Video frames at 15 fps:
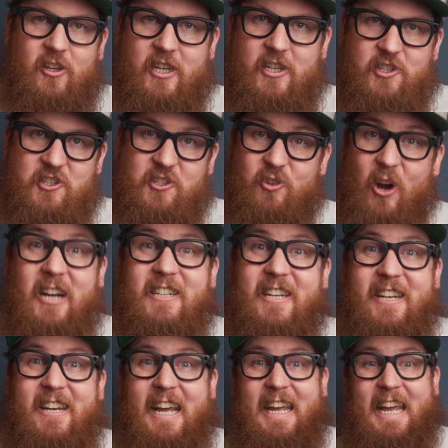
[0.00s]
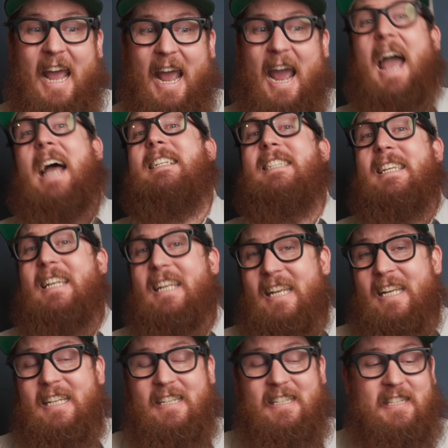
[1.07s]
constructed as it
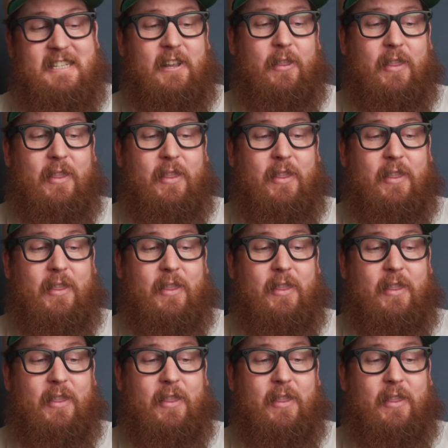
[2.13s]
is.